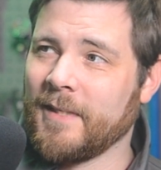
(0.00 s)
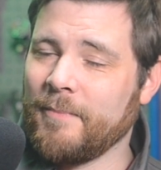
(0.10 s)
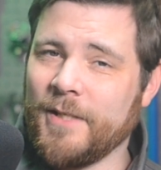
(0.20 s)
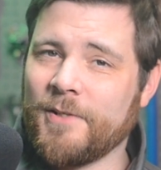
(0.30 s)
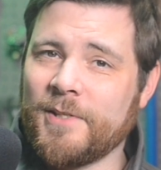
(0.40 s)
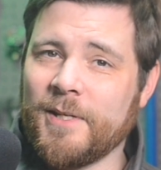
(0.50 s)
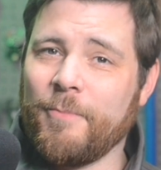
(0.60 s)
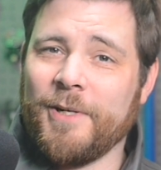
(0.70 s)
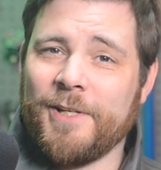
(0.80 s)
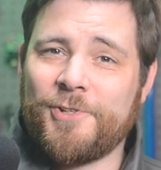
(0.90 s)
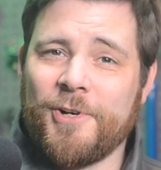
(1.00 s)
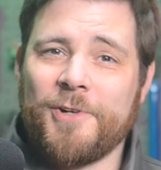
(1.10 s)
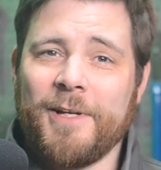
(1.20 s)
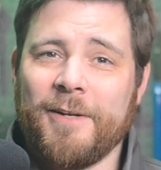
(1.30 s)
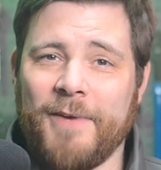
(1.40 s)
it means that someone is
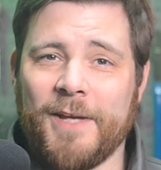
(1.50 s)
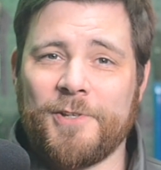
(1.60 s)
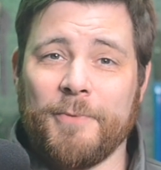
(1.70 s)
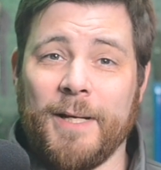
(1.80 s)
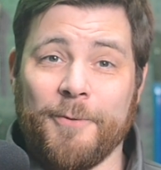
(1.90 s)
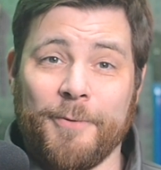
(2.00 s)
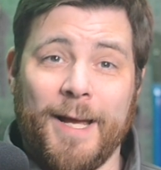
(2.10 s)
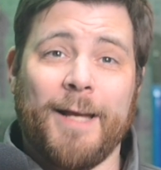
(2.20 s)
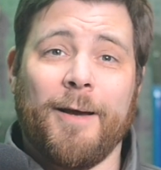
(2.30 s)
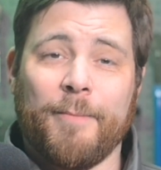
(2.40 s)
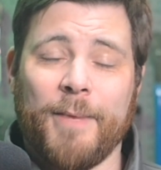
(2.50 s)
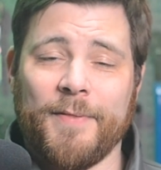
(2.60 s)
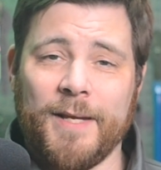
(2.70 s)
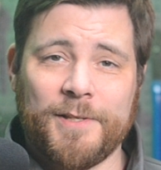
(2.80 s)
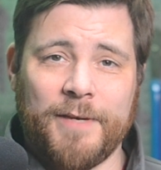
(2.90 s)
charging at a faster rate than what I got on my
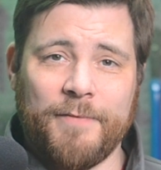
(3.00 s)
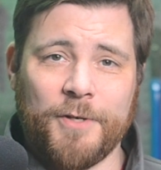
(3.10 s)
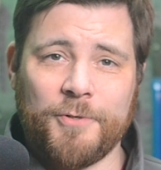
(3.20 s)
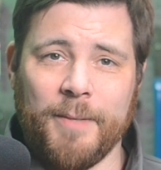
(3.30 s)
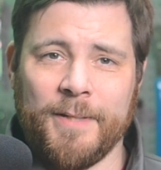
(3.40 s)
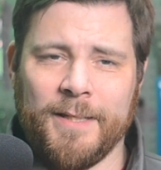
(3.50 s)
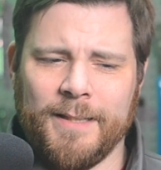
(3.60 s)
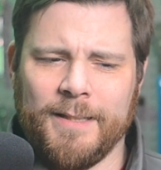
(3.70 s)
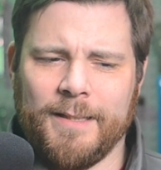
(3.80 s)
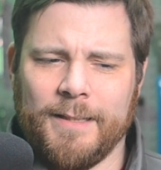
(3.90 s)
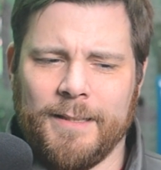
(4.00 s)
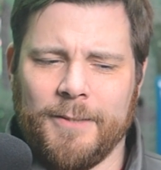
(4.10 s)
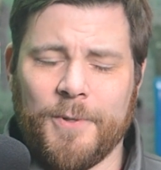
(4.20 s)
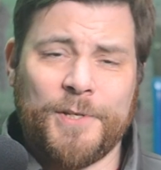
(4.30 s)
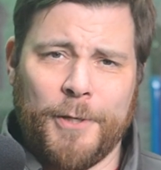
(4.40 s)
Thanksgiving trip.
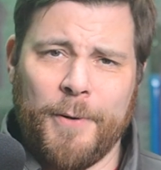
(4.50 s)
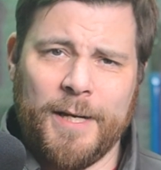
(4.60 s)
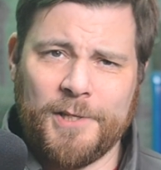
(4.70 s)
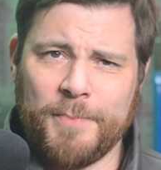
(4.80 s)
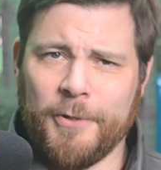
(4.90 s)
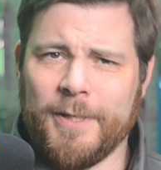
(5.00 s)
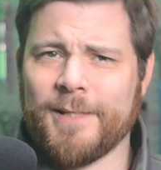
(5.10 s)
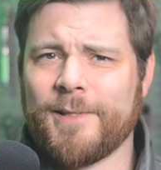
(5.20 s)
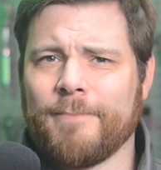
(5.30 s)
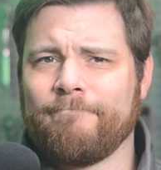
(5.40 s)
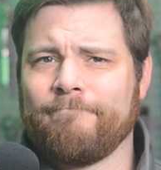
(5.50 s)
Wasn't a great experience.